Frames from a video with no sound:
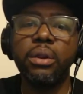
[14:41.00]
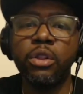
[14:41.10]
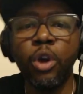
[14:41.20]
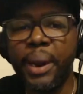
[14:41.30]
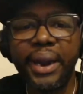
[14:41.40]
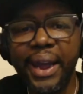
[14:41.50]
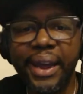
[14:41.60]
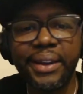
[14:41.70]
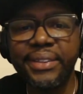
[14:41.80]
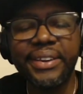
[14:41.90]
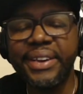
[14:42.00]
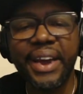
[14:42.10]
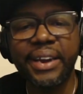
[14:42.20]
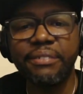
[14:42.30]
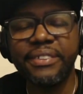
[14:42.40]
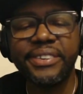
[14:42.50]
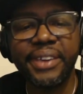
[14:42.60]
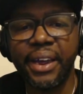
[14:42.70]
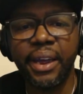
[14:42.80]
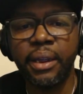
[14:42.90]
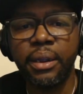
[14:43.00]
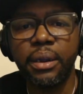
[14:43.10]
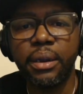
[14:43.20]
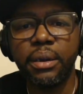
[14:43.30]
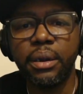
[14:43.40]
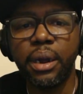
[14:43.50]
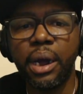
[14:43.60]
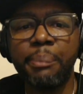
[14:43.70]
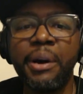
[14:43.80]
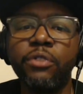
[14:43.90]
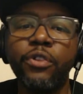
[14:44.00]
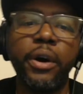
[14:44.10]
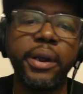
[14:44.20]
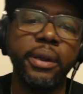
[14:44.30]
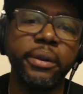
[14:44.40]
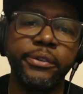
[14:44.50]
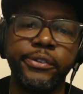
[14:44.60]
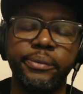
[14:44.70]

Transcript: Nobody had anything negative to say about Ron killings.